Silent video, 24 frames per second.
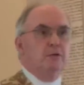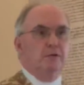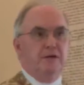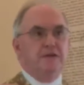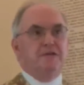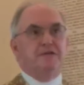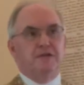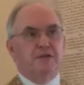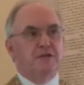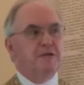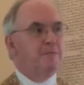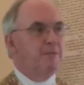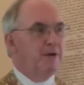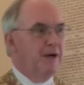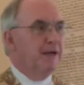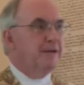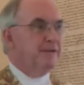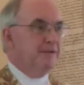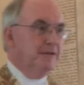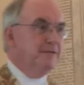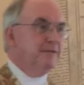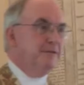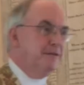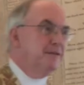least expect
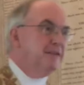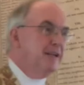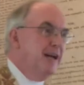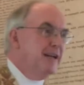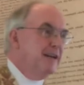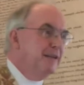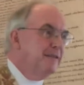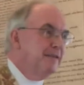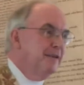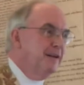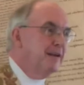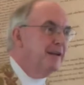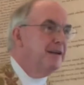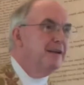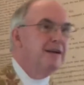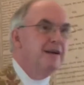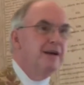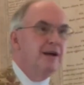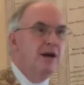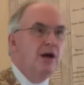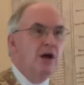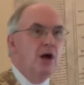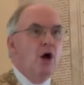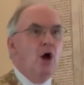it, kind of thing,
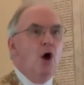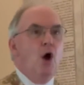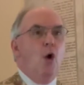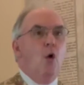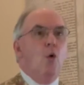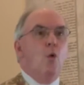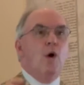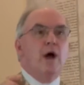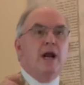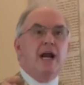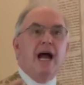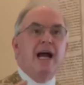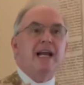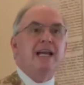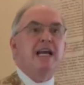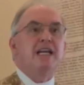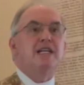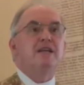when I need